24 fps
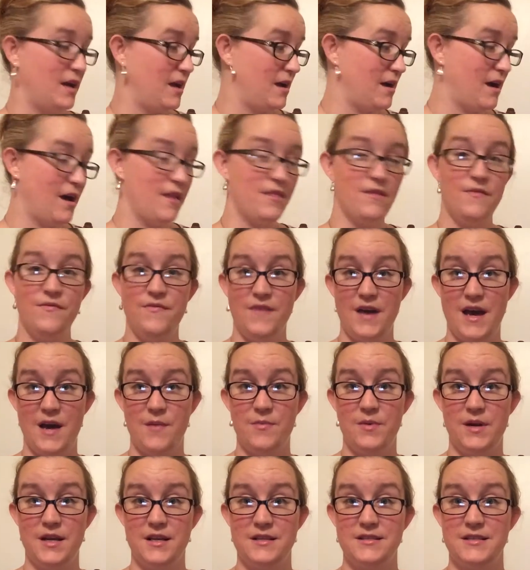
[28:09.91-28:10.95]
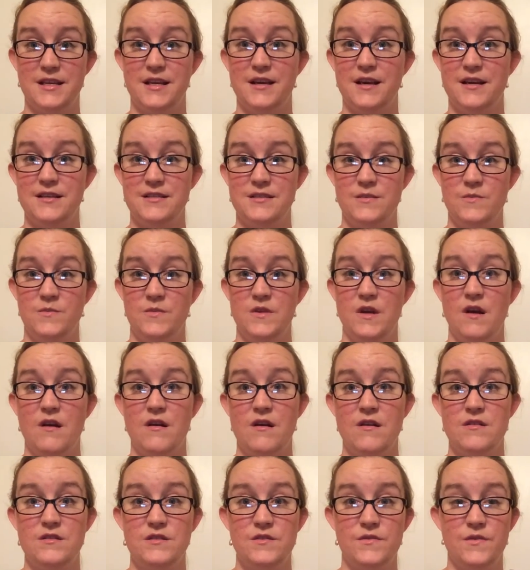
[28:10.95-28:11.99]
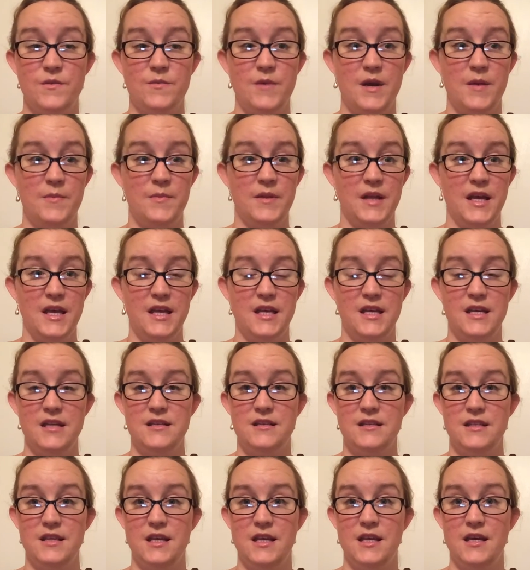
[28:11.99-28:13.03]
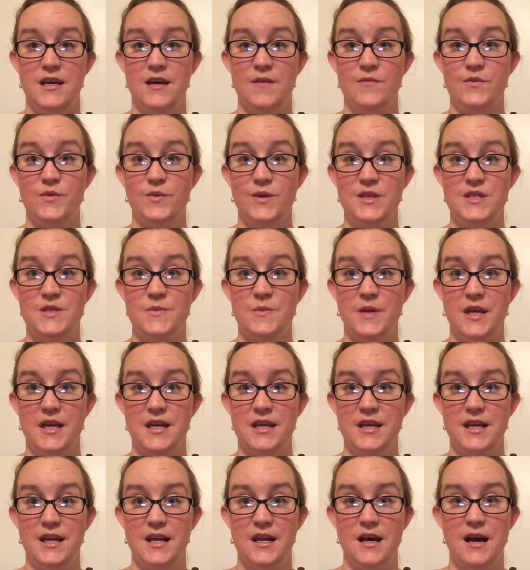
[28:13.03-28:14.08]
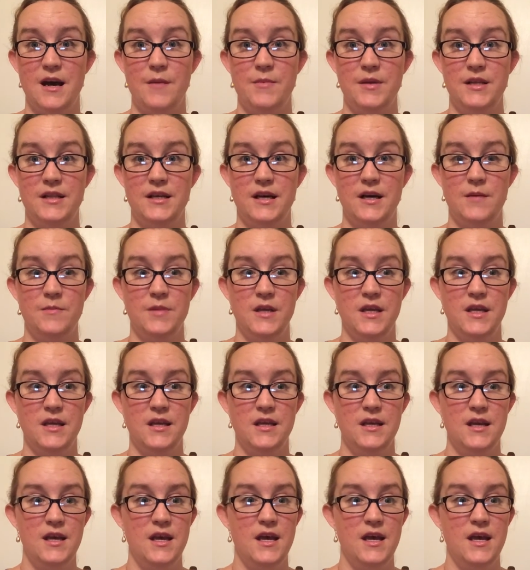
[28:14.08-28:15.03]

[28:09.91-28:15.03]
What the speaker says: I got the fabrics. I got some yarns for my blanket, the twins blanket at Hobby Lobby,